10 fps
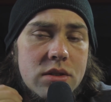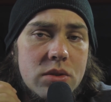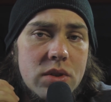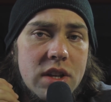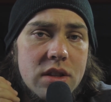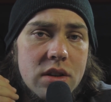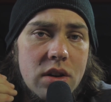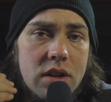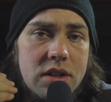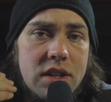so that the
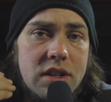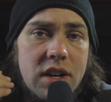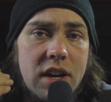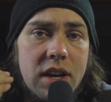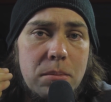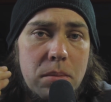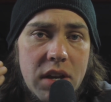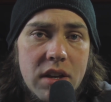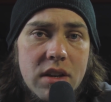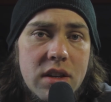content I
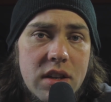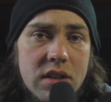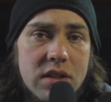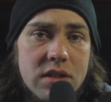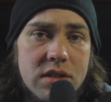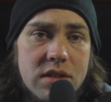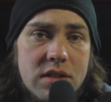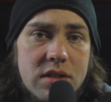make is